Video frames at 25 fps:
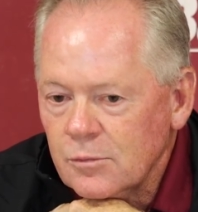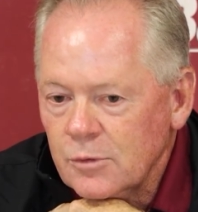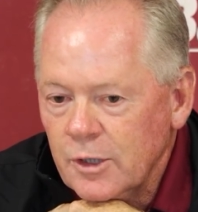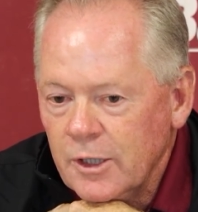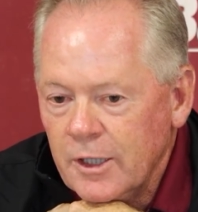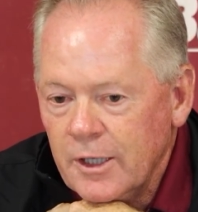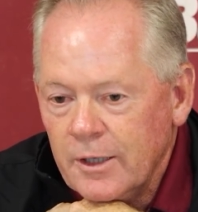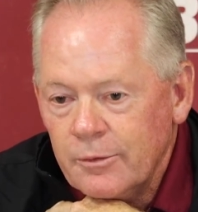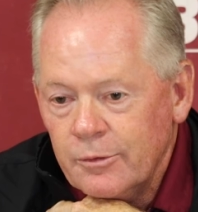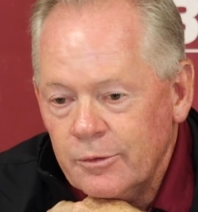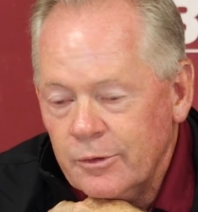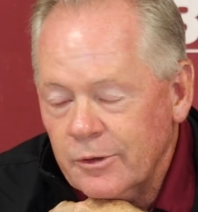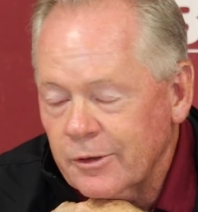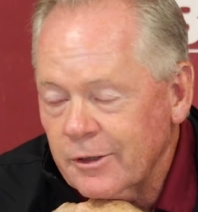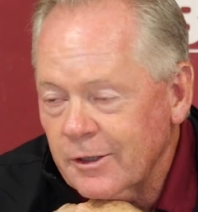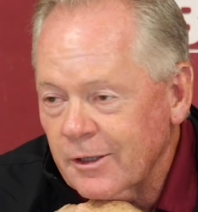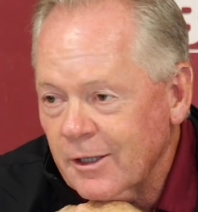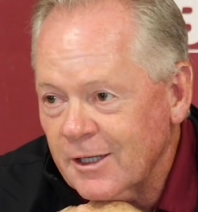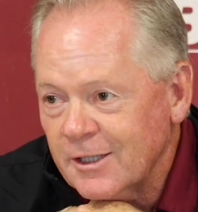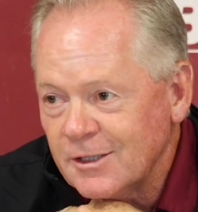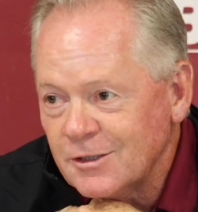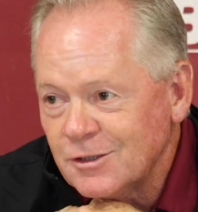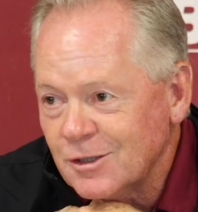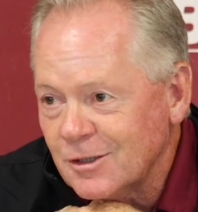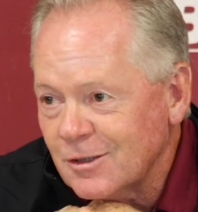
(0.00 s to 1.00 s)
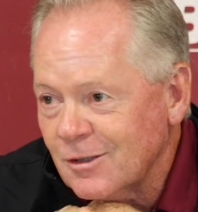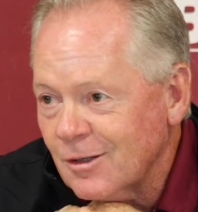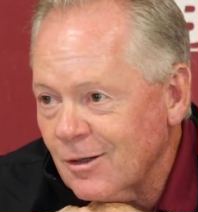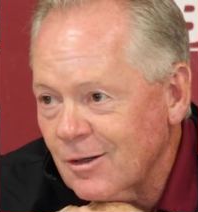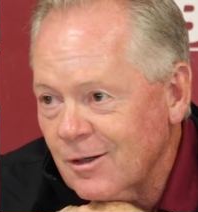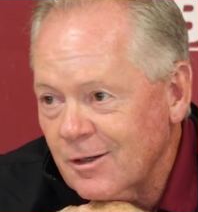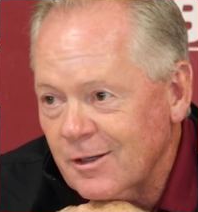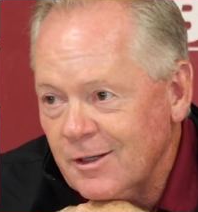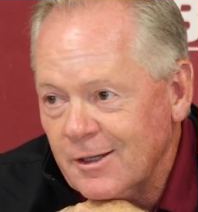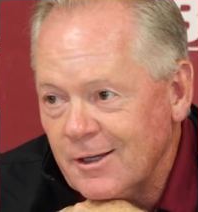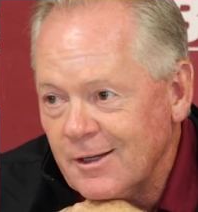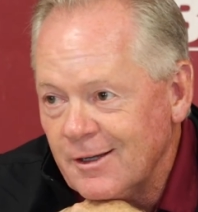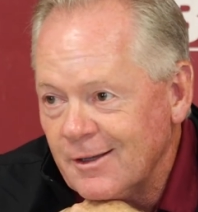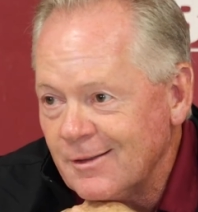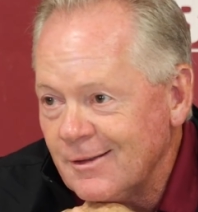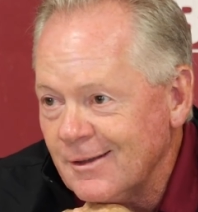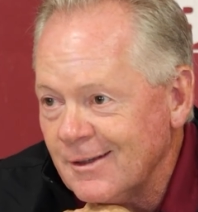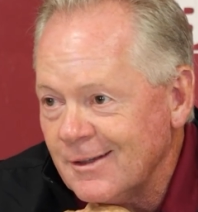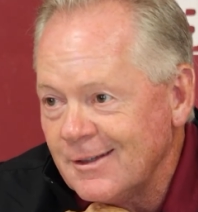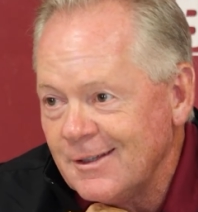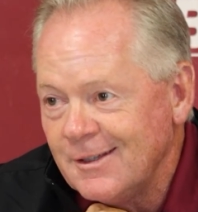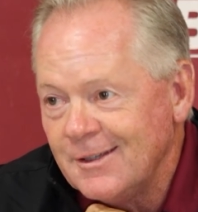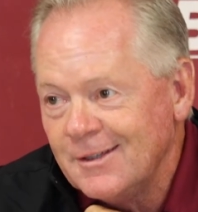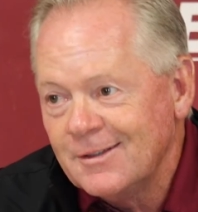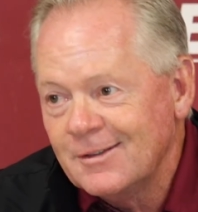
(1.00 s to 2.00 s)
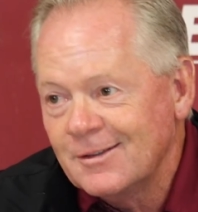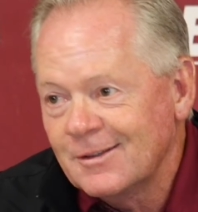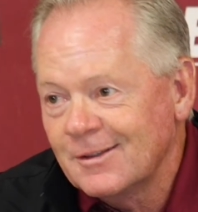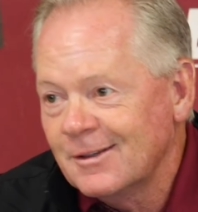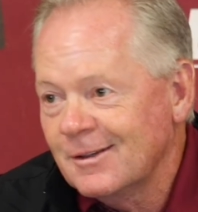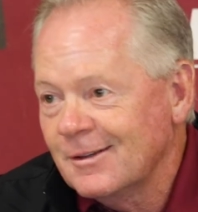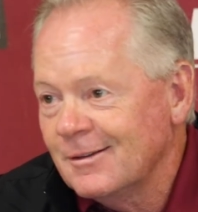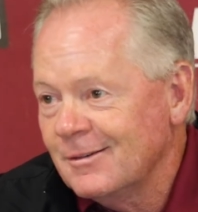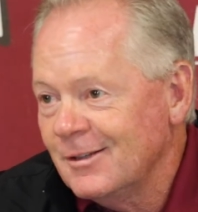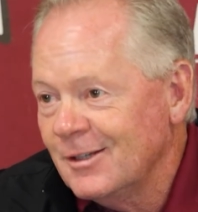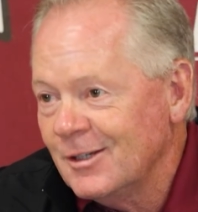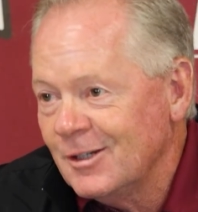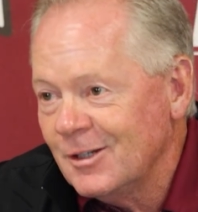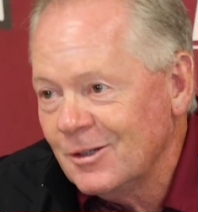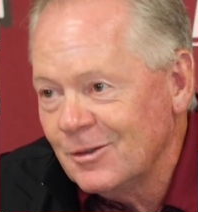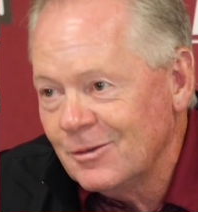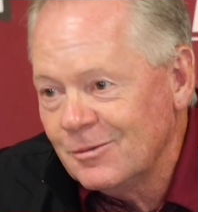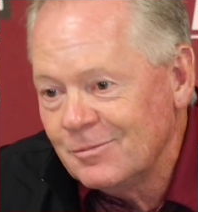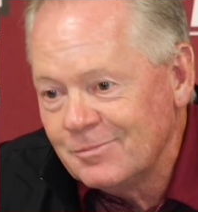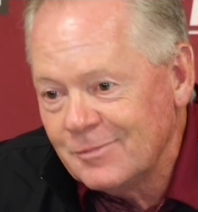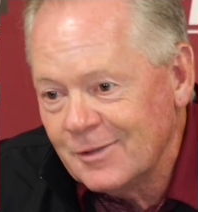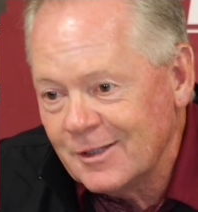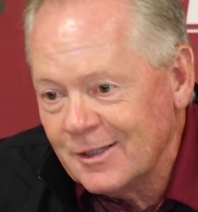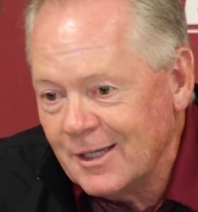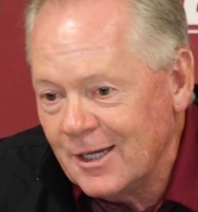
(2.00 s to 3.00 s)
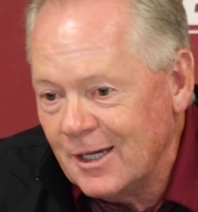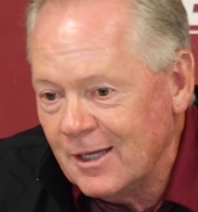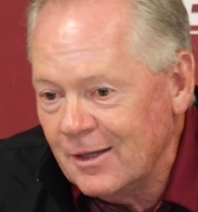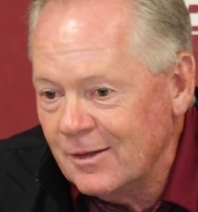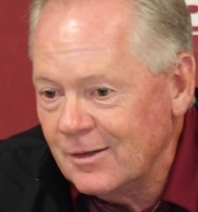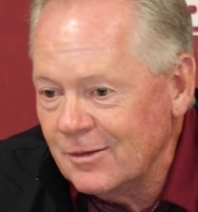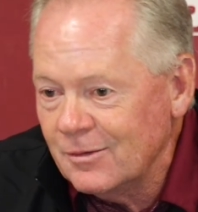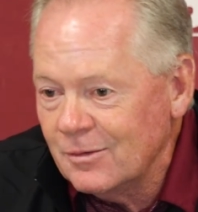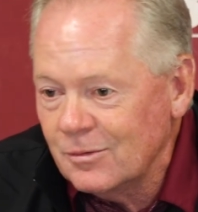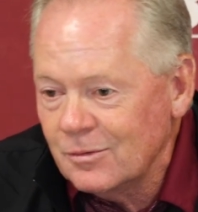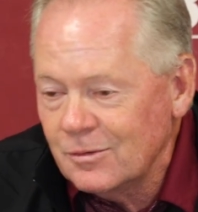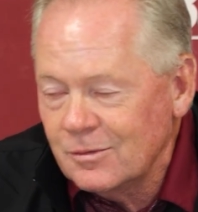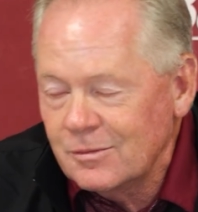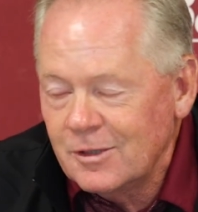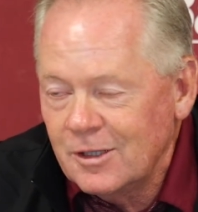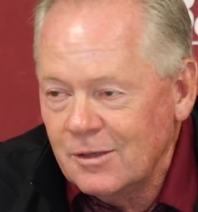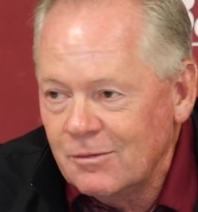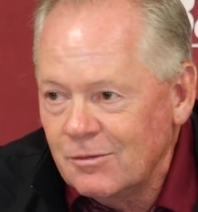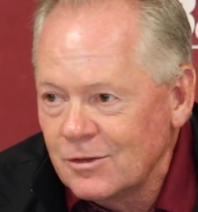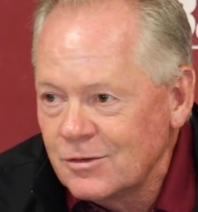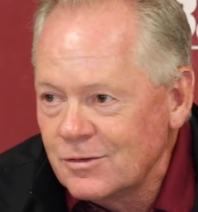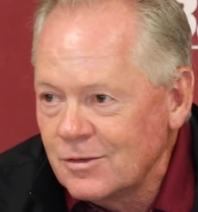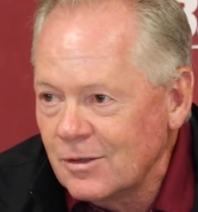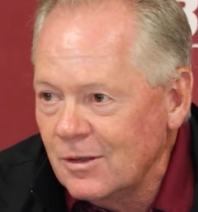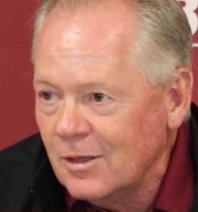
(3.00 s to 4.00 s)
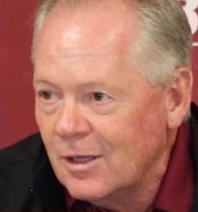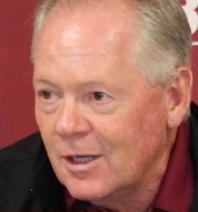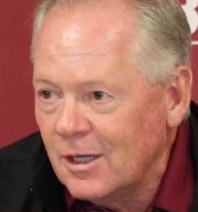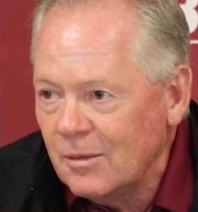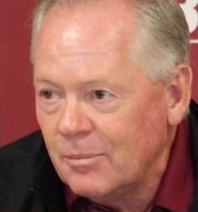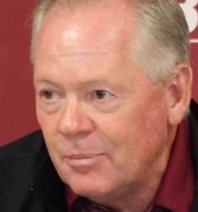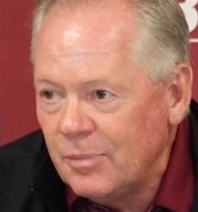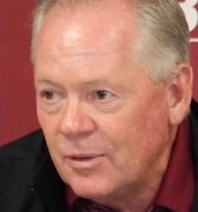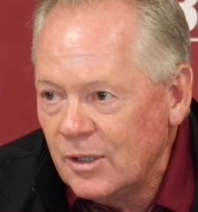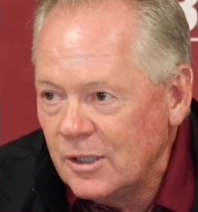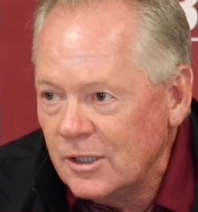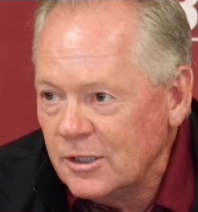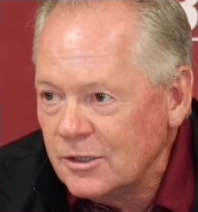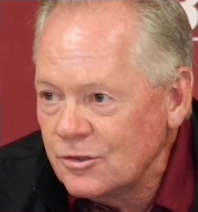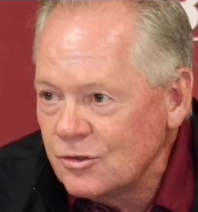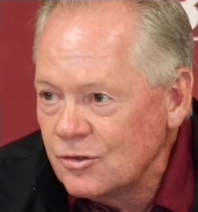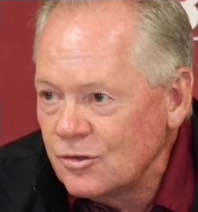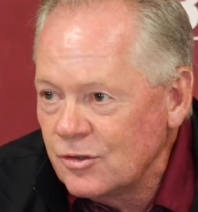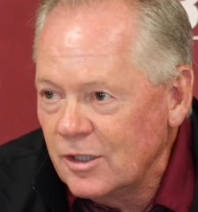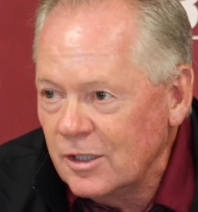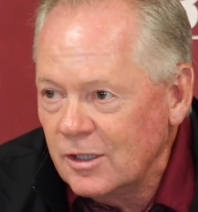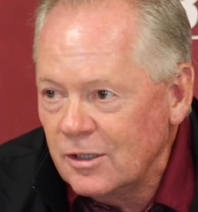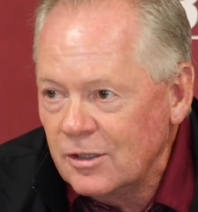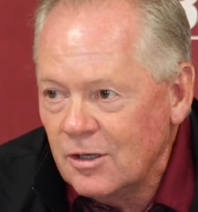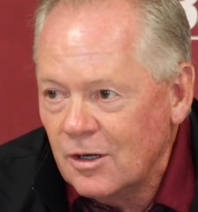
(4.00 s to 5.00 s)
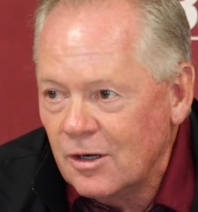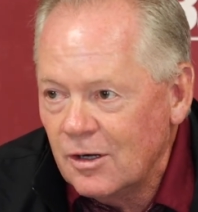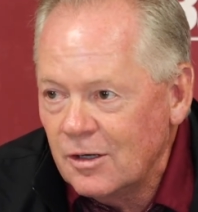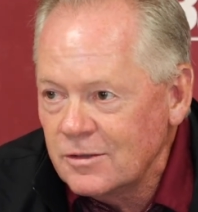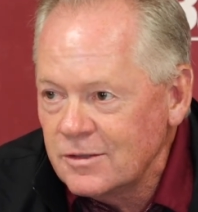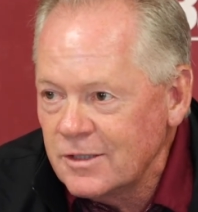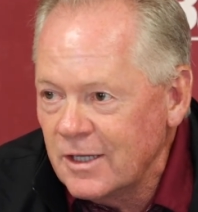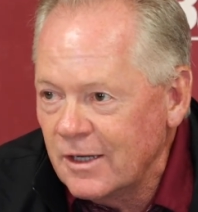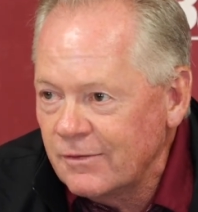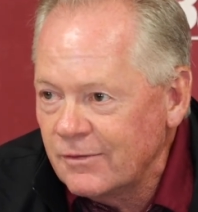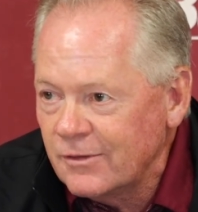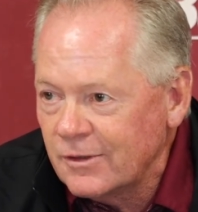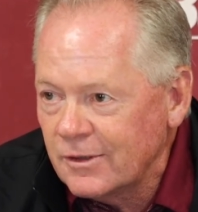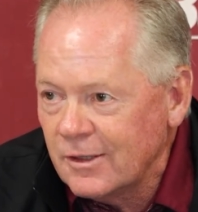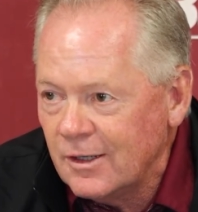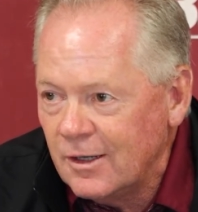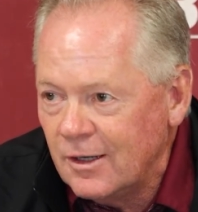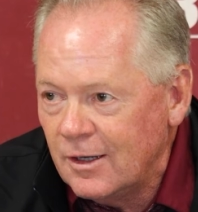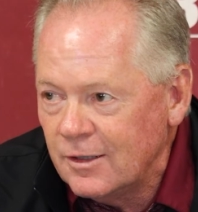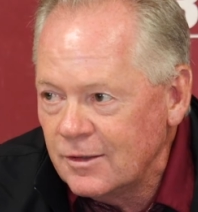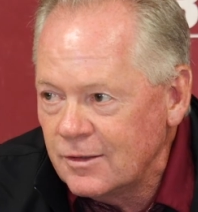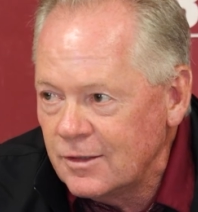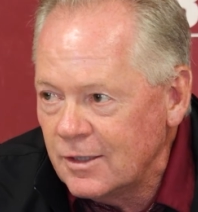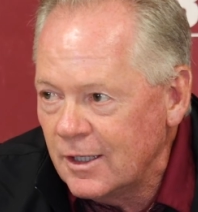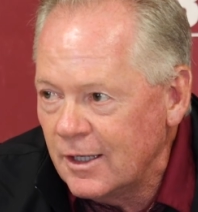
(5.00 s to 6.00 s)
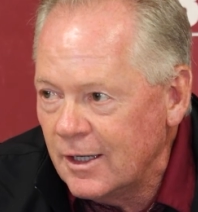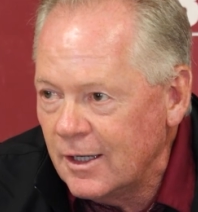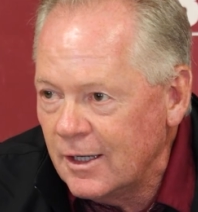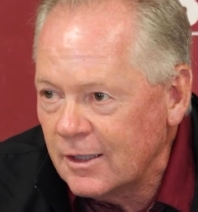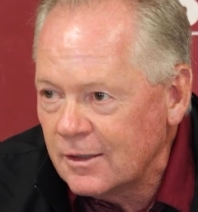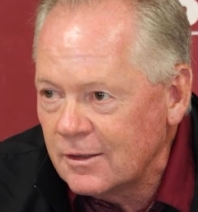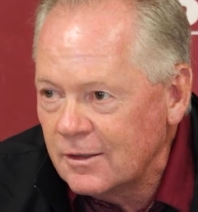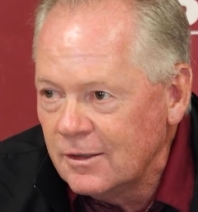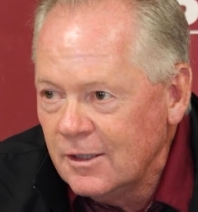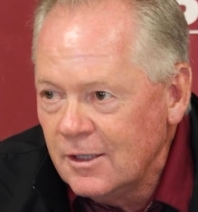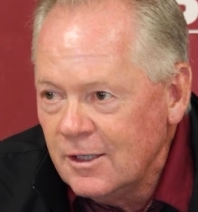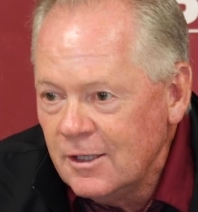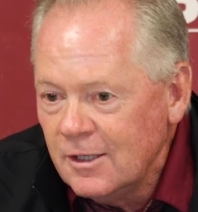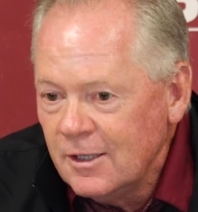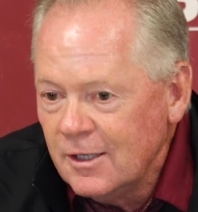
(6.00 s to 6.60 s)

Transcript: Yeah, I really like Jacardia. I think he's a, you know, guy that will give us a lot of punch, get yards after contact,